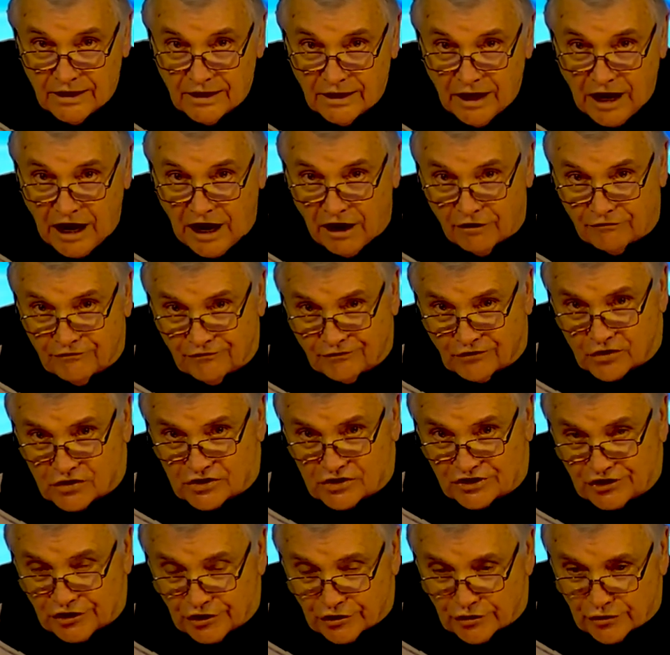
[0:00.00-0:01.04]
a first
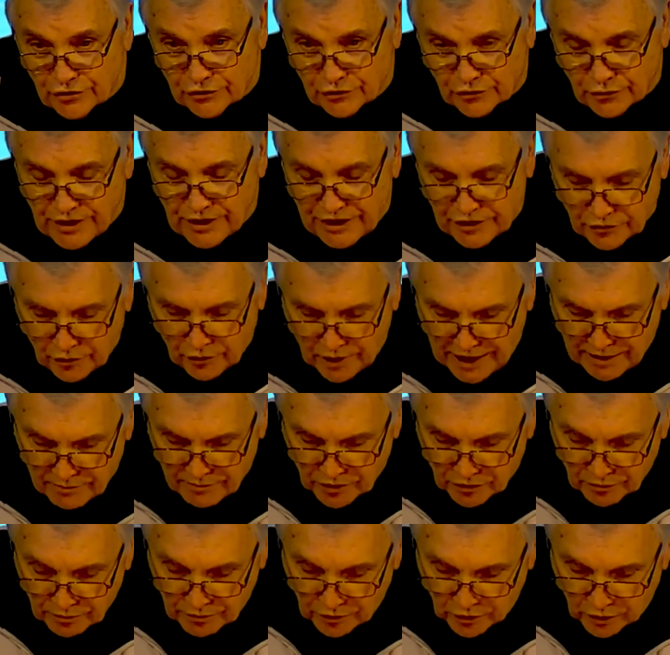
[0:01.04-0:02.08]
year Greek grammar
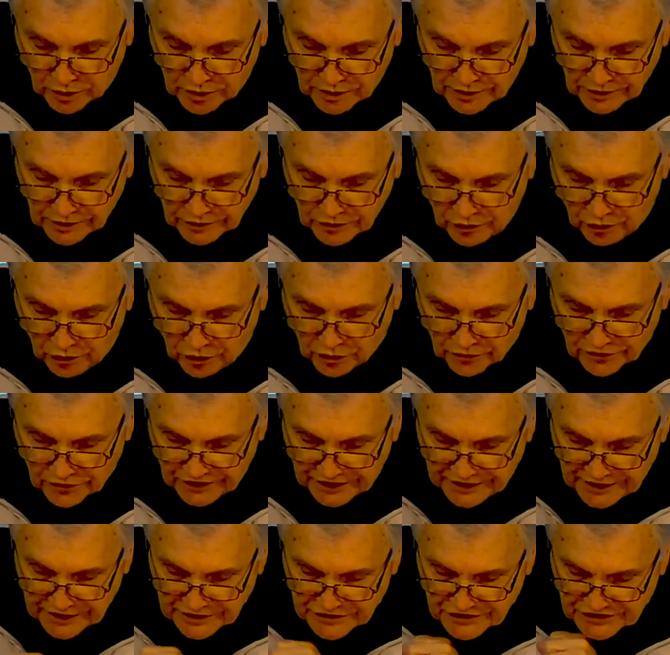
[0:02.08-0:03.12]
book called
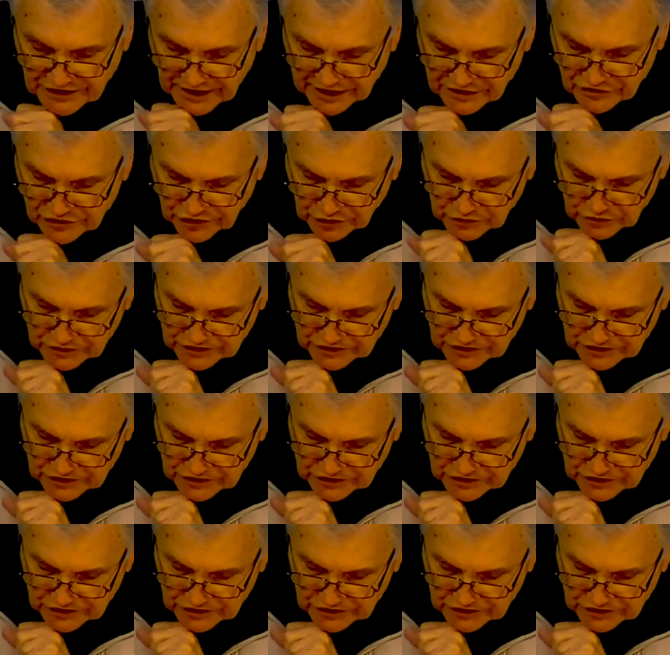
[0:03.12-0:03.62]
The Essentials